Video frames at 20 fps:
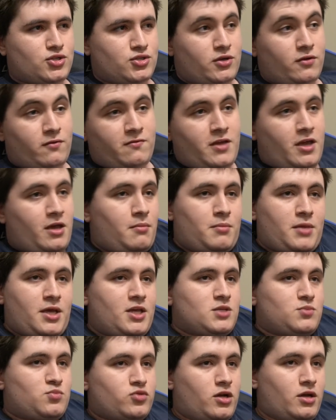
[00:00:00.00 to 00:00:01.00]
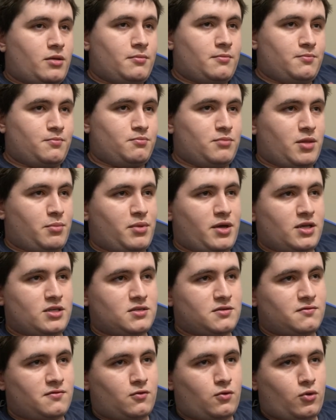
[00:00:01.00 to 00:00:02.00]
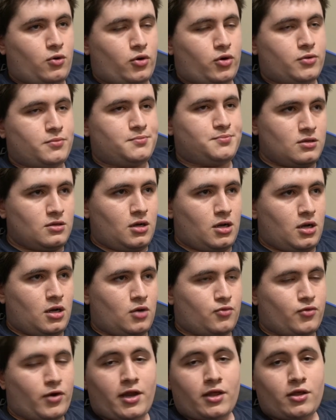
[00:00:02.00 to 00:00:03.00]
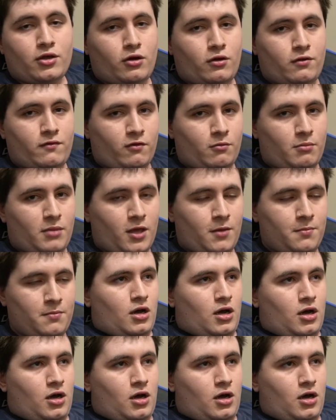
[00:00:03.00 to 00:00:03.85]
So Vim is probably the best for writing code for me.